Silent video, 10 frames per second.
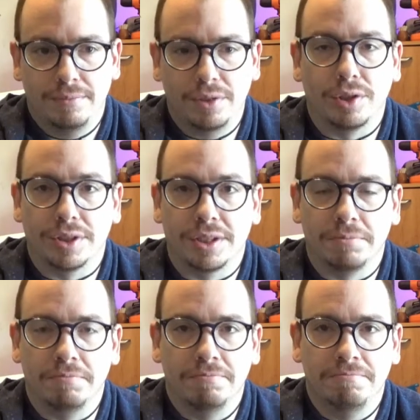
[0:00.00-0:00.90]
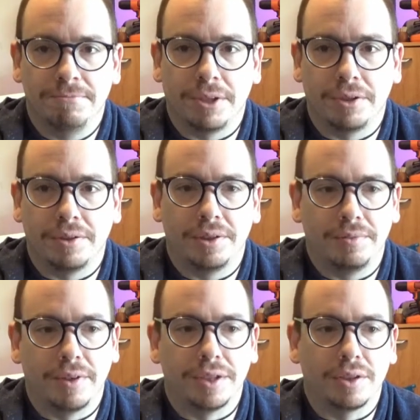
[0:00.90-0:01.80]
looks at the
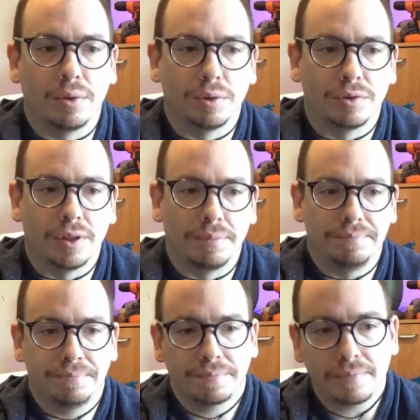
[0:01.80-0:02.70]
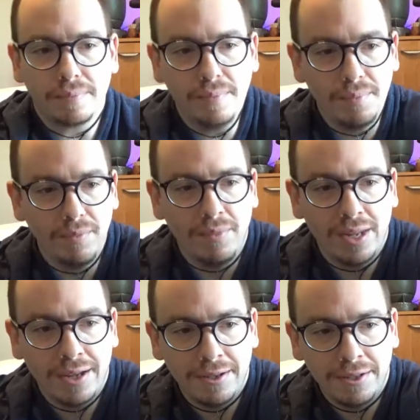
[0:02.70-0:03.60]
device closer up.
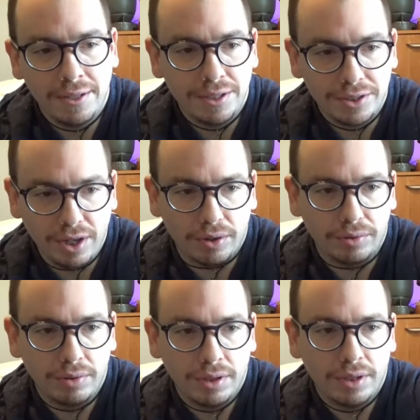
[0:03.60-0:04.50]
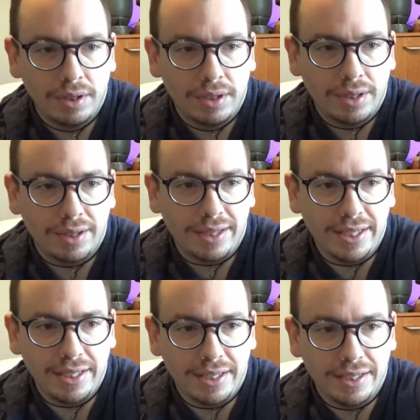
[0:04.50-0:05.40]
So,
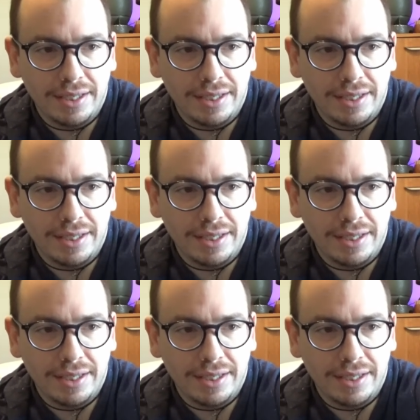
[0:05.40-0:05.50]
the